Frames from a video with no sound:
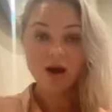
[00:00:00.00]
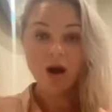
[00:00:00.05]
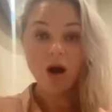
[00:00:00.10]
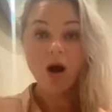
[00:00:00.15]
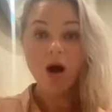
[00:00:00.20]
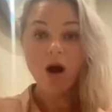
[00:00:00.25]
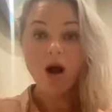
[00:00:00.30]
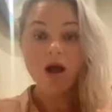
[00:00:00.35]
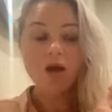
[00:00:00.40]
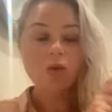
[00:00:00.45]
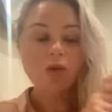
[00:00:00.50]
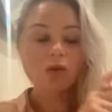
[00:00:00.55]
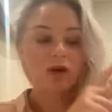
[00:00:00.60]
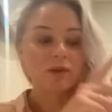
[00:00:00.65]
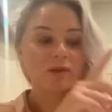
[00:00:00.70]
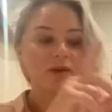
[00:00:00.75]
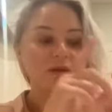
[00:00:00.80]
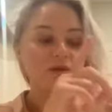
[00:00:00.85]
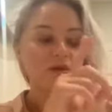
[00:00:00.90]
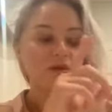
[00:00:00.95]
I want
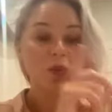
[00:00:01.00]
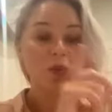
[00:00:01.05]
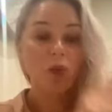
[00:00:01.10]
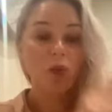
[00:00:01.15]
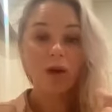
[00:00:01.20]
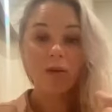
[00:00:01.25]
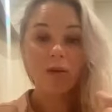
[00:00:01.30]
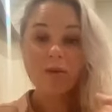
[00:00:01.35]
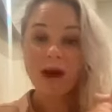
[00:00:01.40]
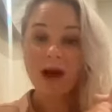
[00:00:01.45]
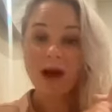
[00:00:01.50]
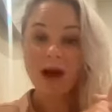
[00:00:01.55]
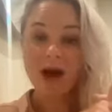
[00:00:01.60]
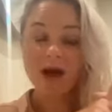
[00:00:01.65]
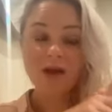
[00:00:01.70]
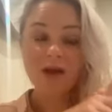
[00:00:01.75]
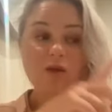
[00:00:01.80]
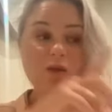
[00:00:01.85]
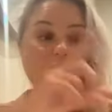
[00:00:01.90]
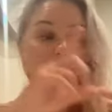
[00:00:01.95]
to be with one
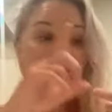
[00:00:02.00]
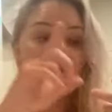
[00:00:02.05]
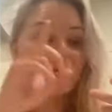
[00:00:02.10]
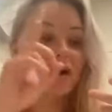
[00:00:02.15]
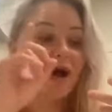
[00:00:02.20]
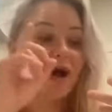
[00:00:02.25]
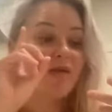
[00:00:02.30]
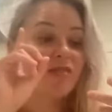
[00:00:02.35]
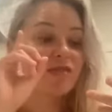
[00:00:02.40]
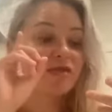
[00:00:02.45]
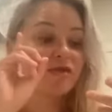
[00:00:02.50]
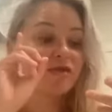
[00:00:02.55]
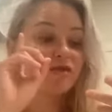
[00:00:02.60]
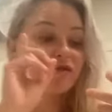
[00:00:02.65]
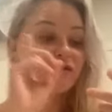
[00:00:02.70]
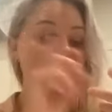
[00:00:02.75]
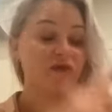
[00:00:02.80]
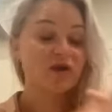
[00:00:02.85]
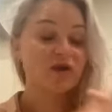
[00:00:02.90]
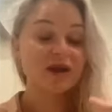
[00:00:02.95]
man that
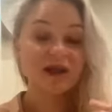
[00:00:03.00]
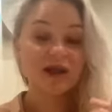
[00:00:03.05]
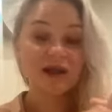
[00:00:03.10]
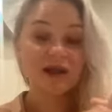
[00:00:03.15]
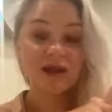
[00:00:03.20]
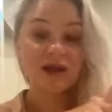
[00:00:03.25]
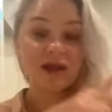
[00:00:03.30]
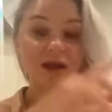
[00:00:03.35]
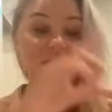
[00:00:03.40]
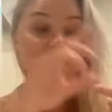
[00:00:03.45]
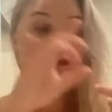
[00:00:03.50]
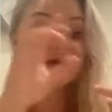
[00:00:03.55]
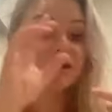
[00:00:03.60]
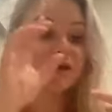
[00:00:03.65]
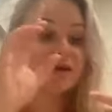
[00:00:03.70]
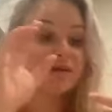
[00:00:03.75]
fully